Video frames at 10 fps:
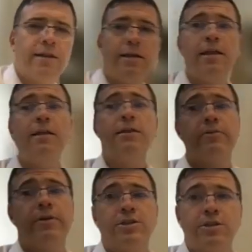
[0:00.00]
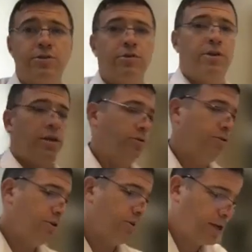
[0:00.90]
in the other direction you
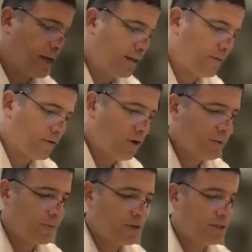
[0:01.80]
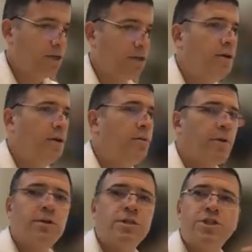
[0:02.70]
couldn't learn a kal v'chomer because the
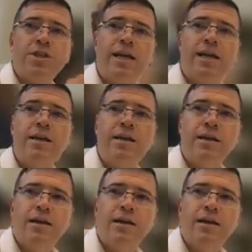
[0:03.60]
shein,